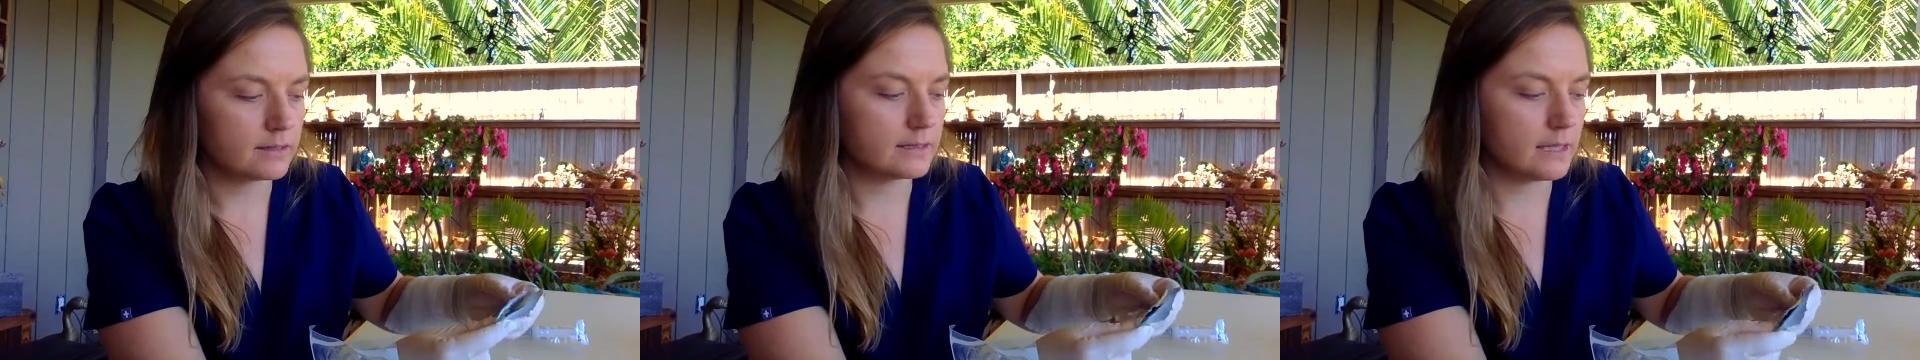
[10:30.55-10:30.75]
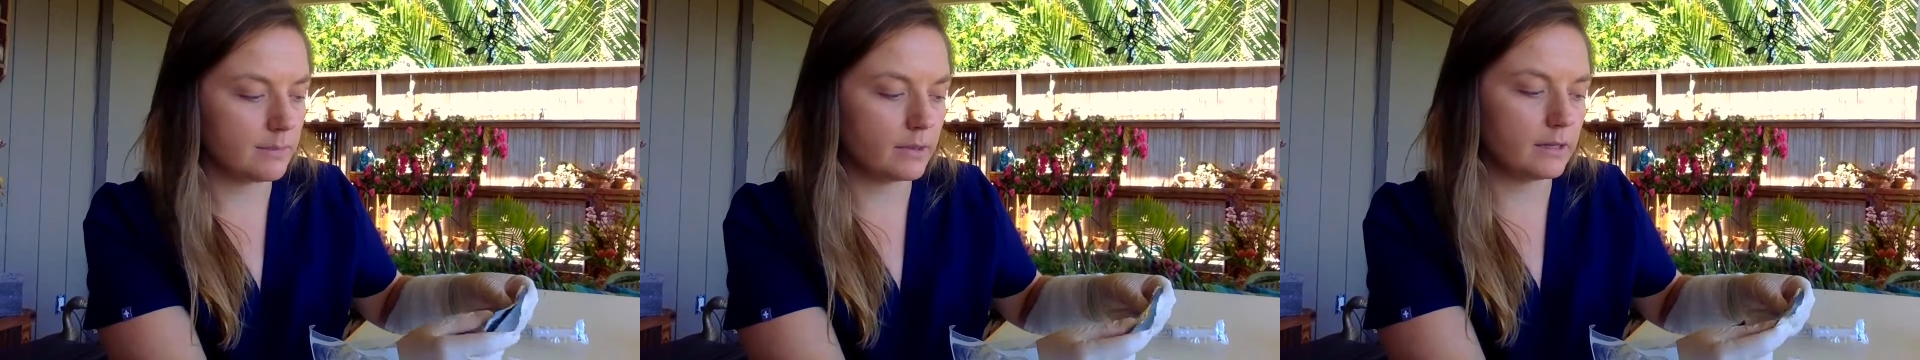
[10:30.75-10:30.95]

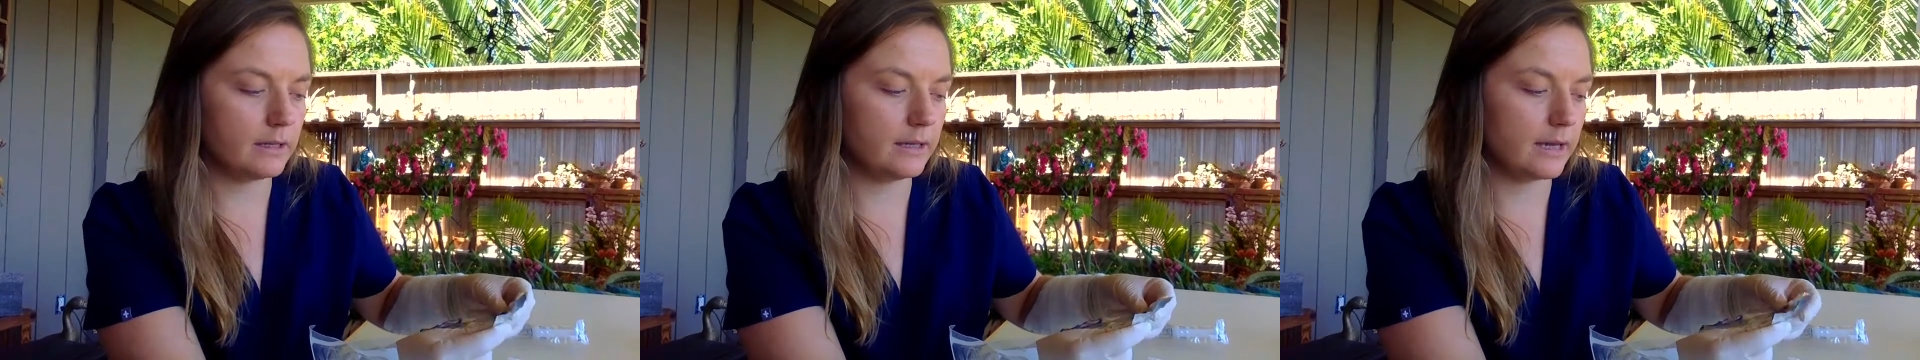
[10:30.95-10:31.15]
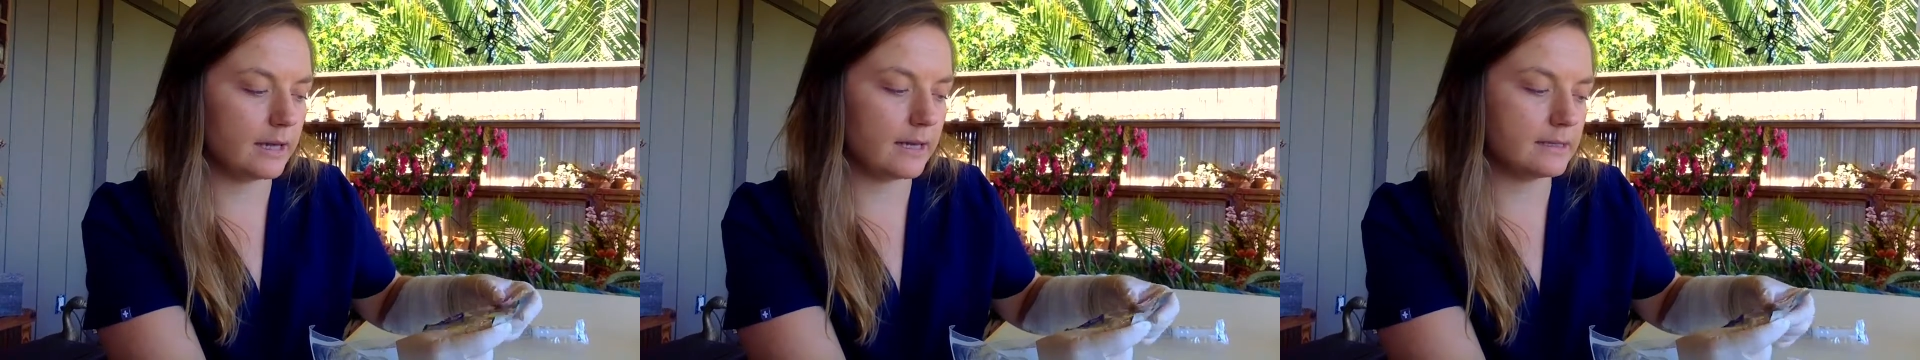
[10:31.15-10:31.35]

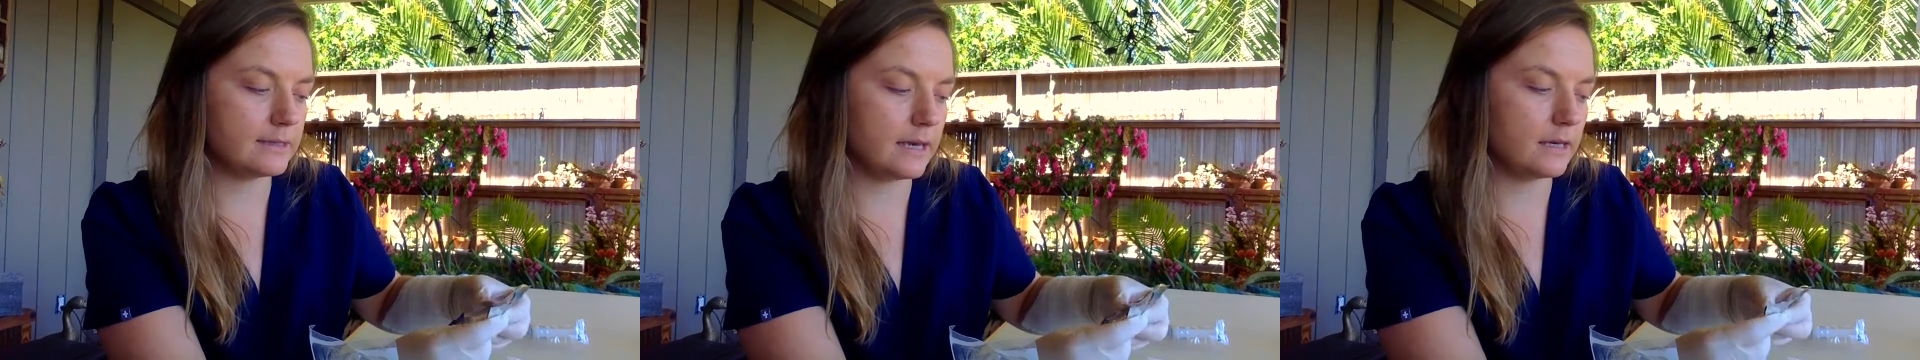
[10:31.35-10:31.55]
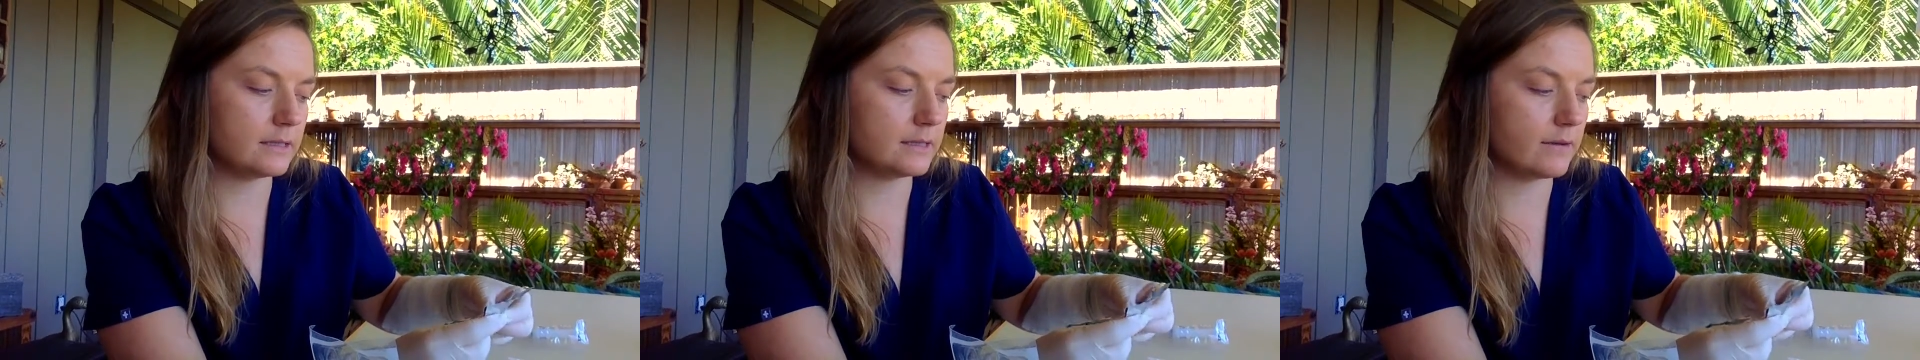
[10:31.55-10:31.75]
Typically, like I
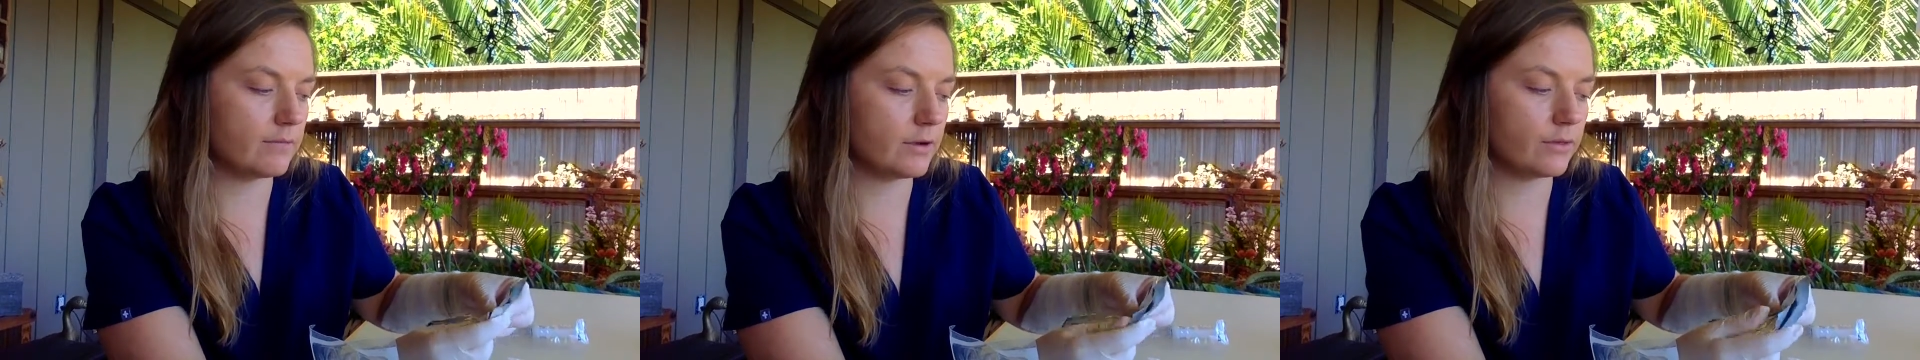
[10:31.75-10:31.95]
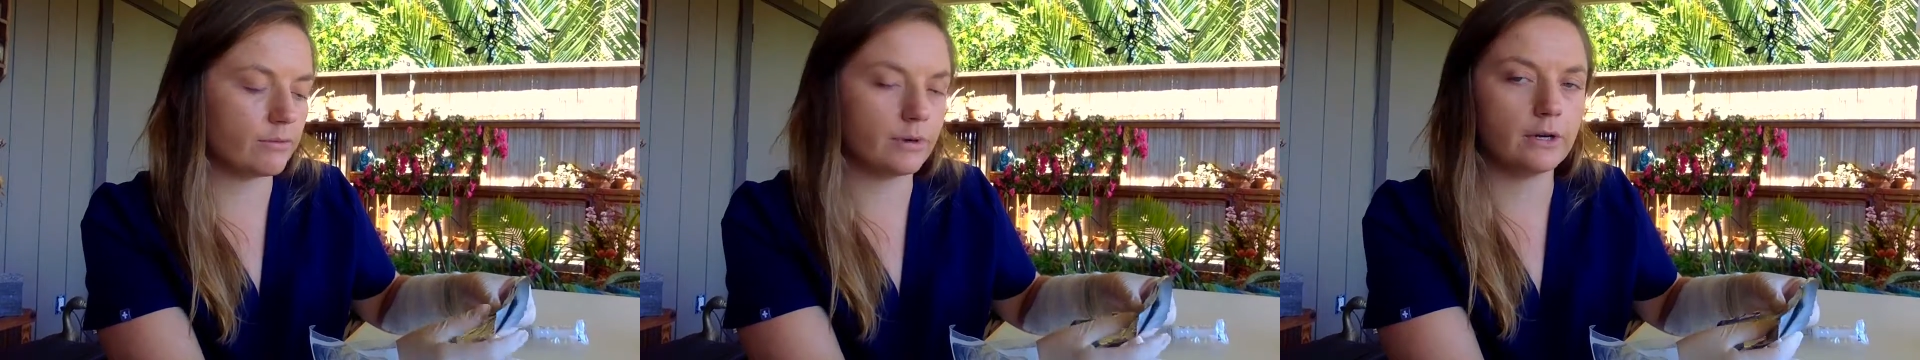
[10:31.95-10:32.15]
said, it's
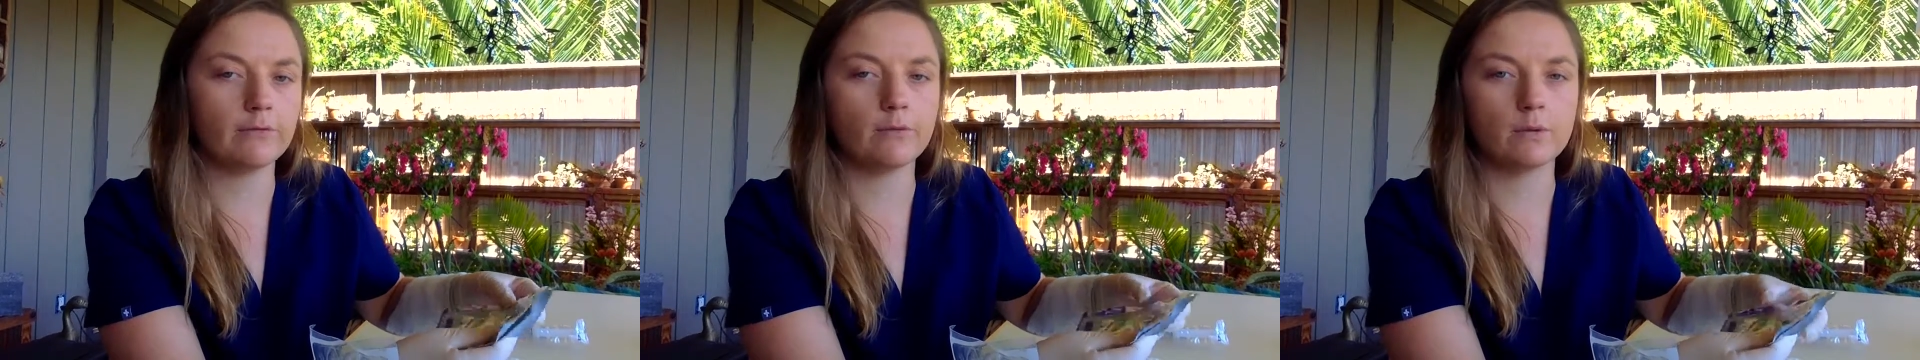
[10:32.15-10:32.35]
every 3 to